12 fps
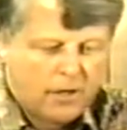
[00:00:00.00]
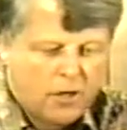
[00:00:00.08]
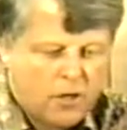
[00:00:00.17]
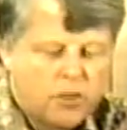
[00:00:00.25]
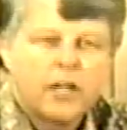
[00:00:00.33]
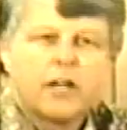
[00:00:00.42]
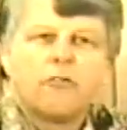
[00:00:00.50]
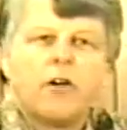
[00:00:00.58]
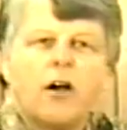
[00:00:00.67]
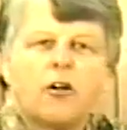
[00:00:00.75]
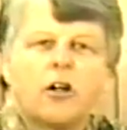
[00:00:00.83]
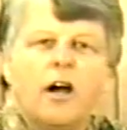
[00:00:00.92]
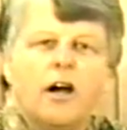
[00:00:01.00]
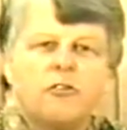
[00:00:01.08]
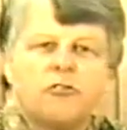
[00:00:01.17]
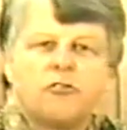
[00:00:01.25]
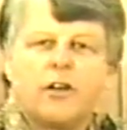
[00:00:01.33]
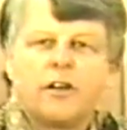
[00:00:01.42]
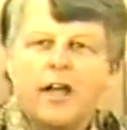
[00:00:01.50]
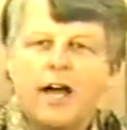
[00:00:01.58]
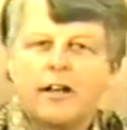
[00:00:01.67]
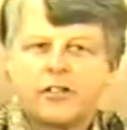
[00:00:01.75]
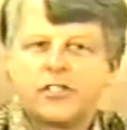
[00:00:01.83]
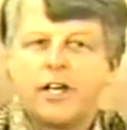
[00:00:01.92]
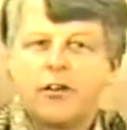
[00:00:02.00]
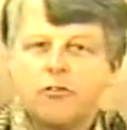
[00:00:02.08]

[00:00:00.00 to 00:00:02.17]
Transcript: Think of how God sent Alexander